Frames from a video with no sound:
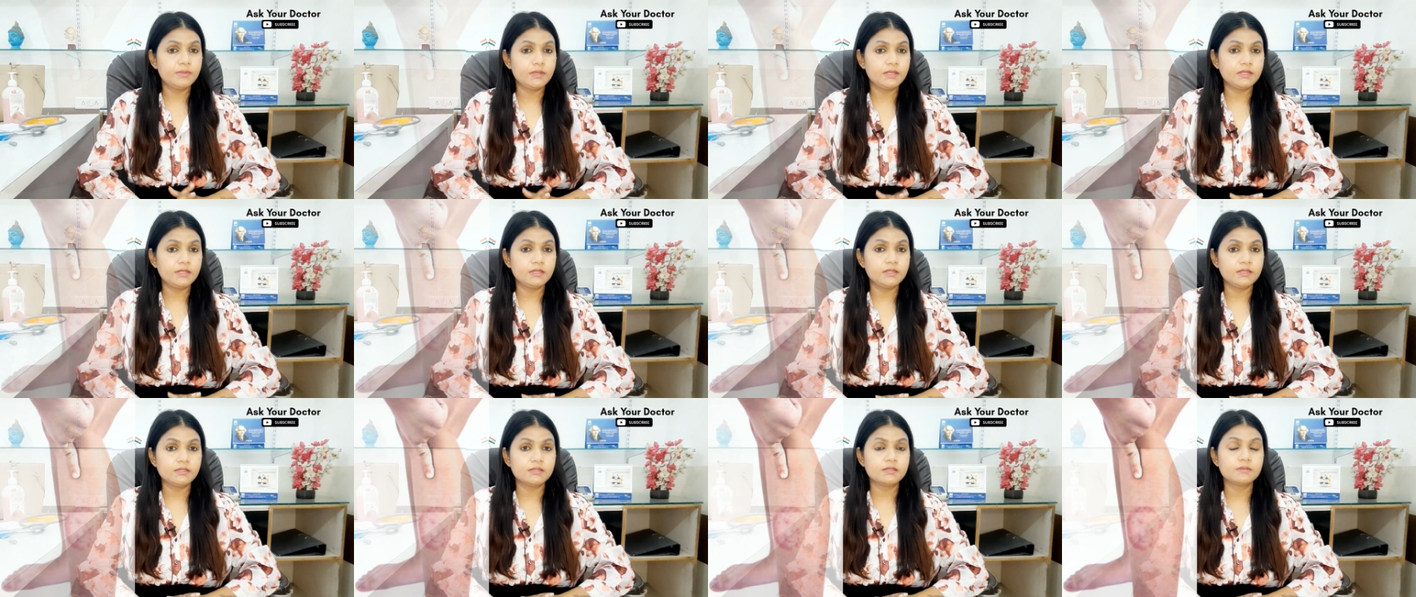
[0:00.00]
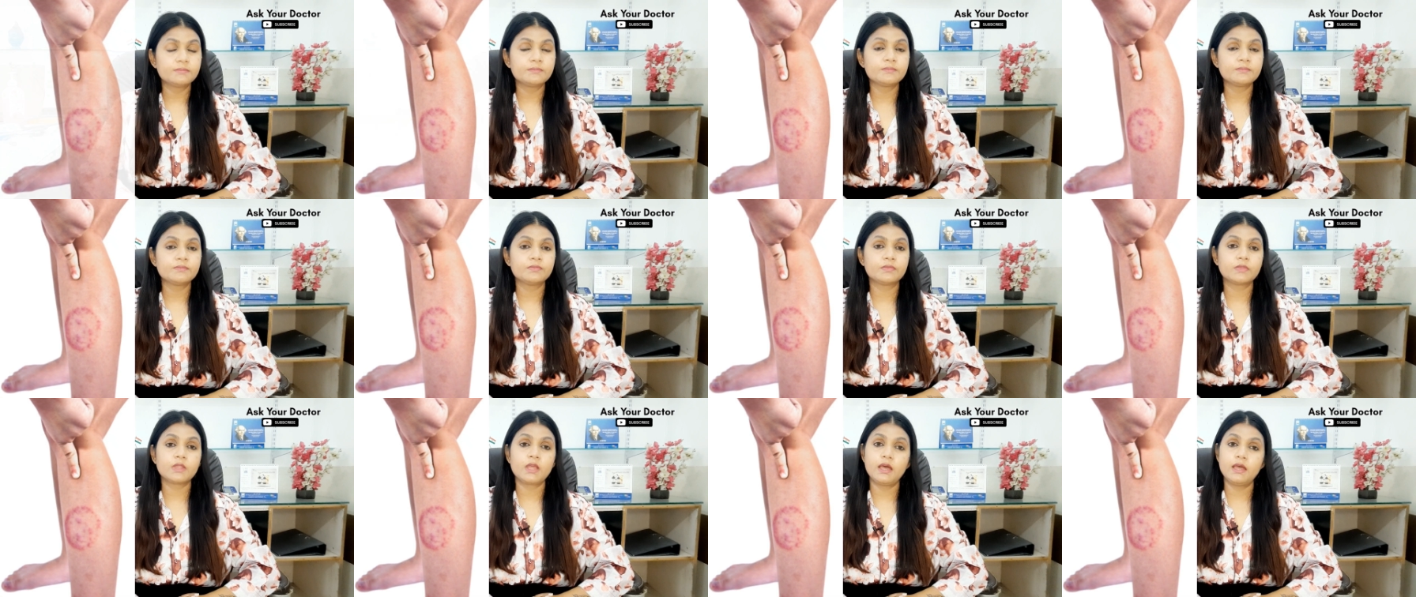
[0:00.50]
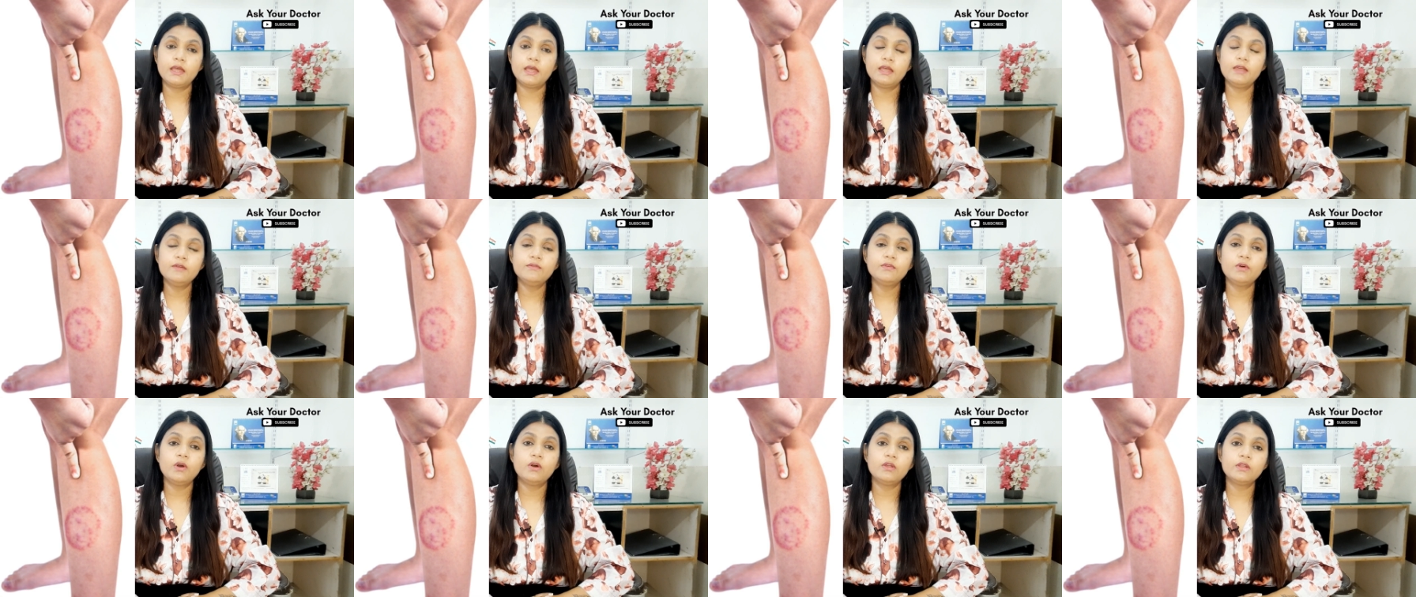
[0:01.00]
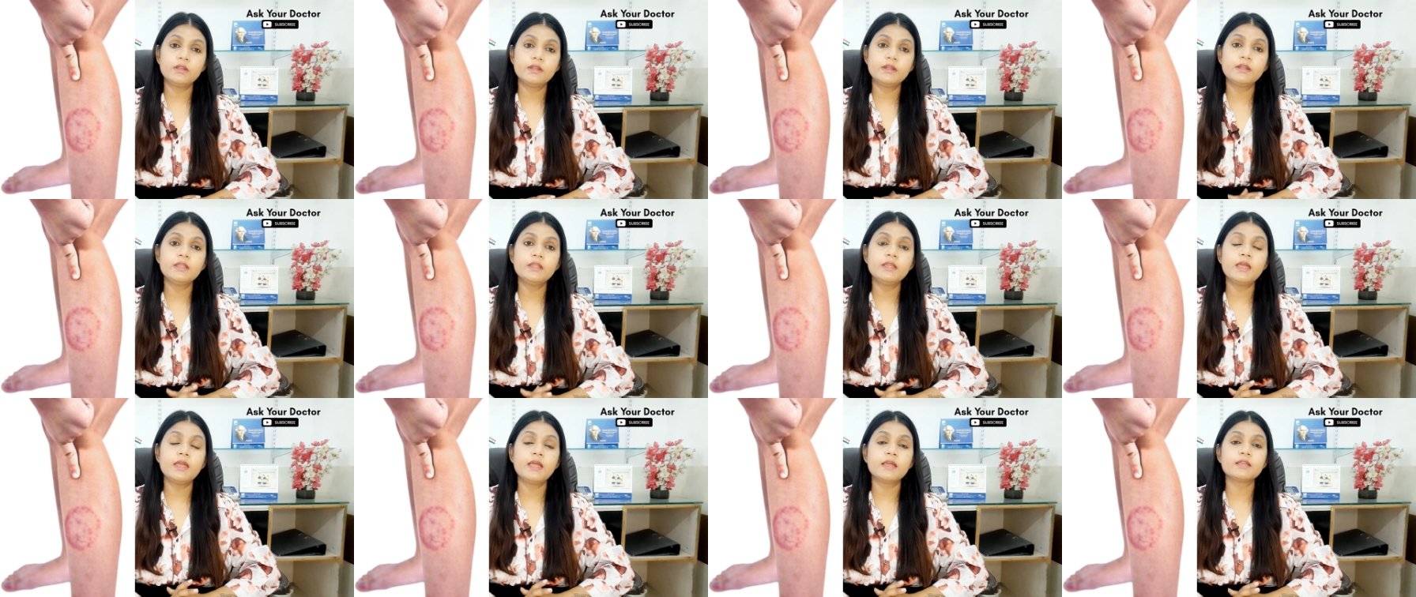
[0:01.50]
pedis. I have
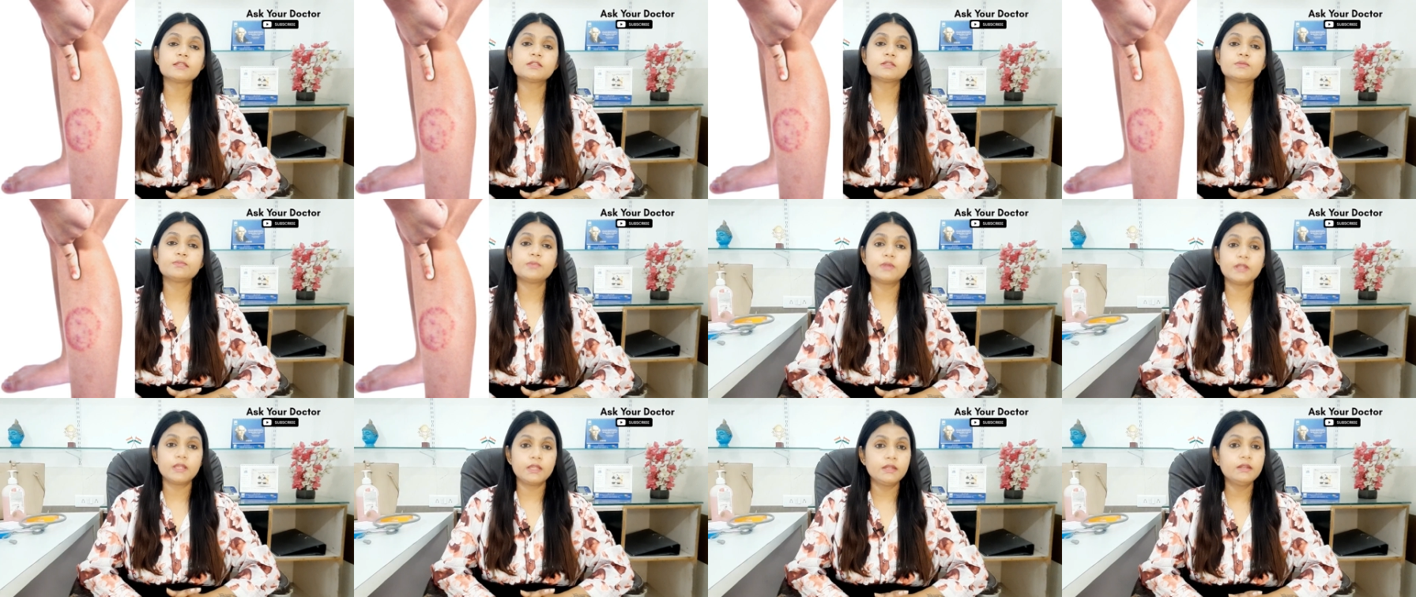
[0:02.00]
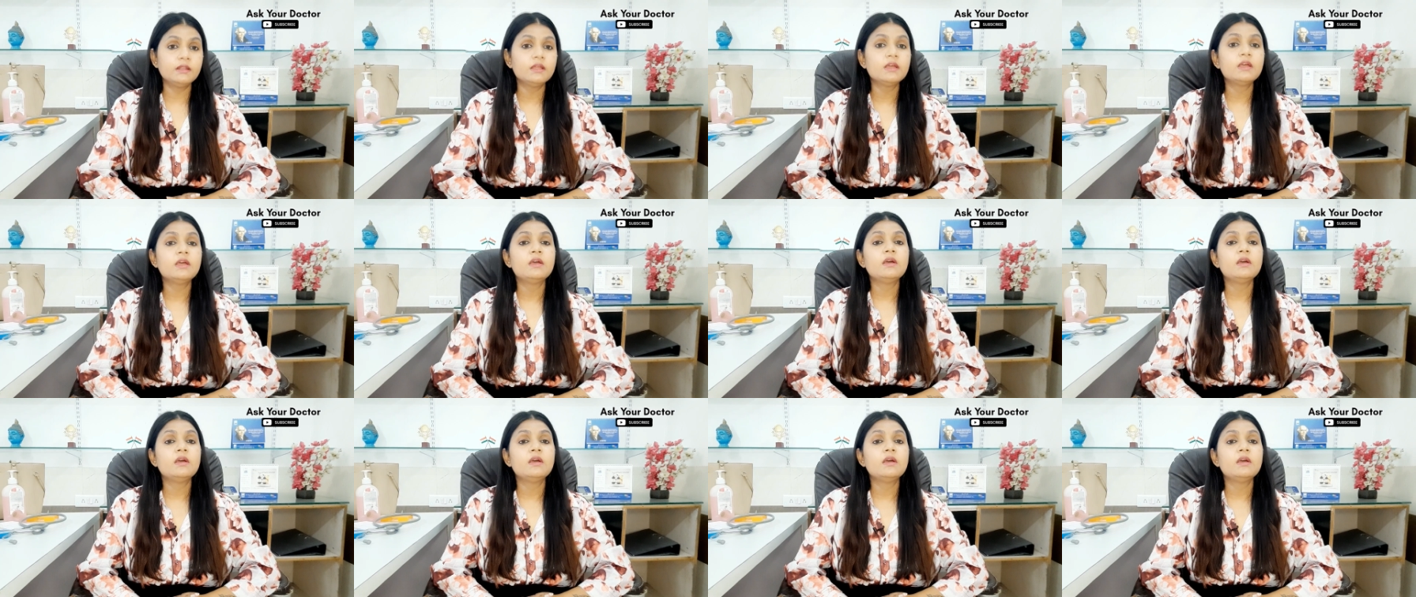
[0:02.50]
already explained